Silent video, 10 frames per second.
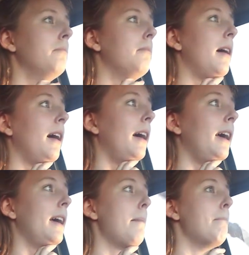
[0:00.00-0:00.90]

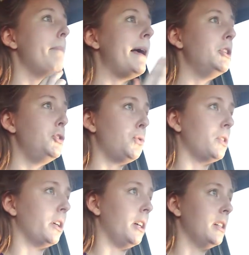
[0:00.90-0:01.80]
my
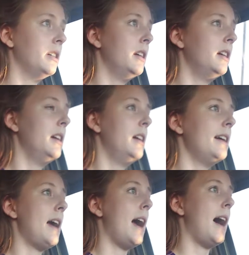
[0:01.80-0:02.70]
mentor
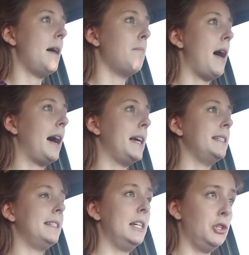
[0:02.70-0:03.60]
at my
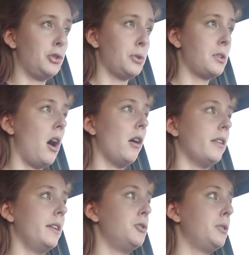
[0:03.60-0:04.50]
teacher's
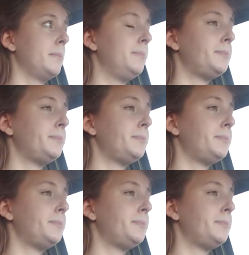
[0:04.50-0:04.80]
college,